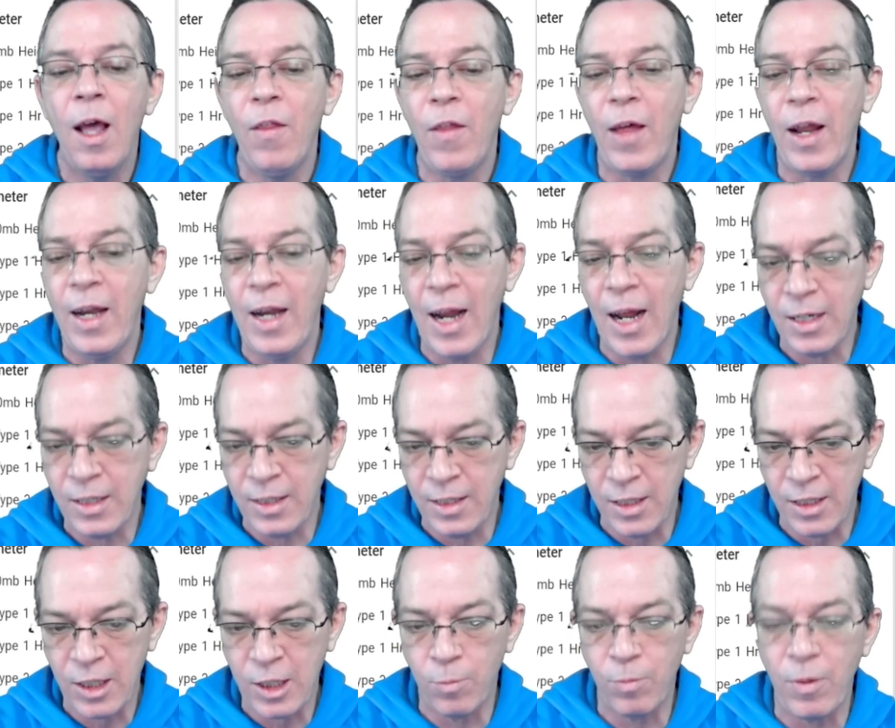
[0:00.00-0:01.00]
That next
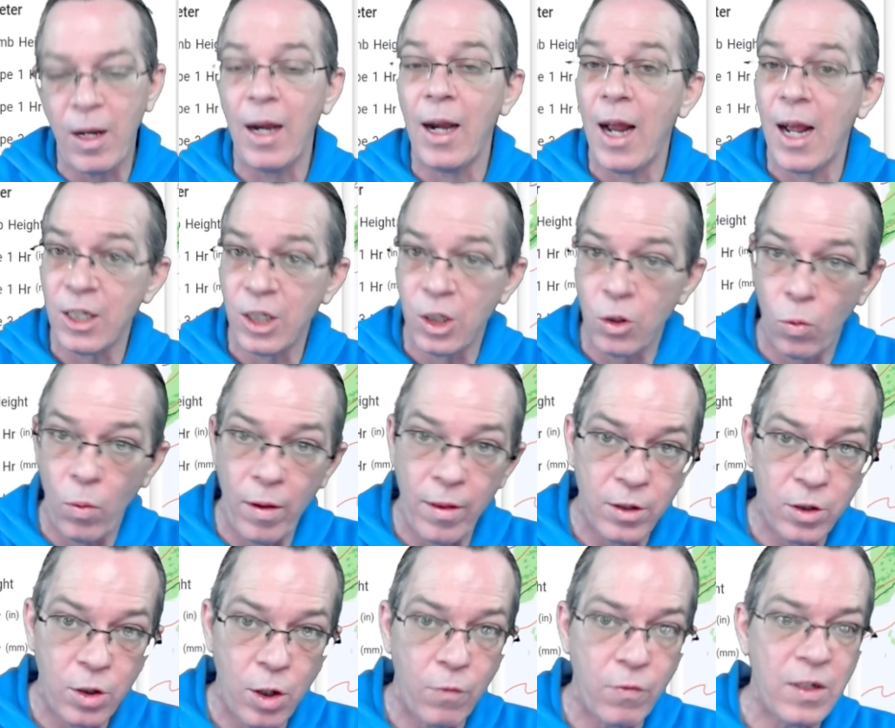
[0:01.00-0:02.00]
system that National Weather
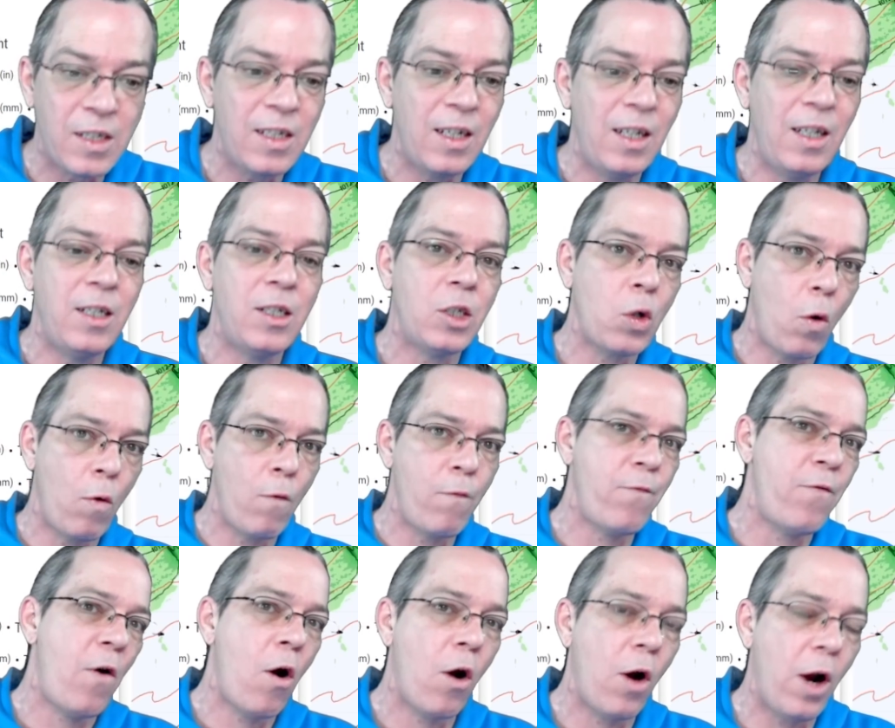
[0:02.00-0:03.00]
Service sees so
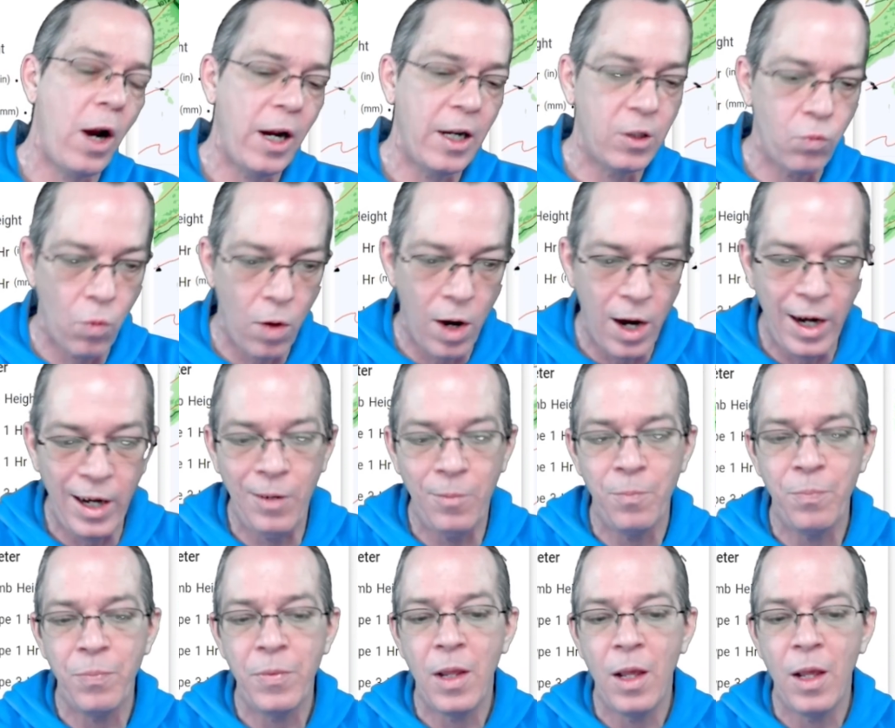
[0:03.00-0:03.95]
far as rain,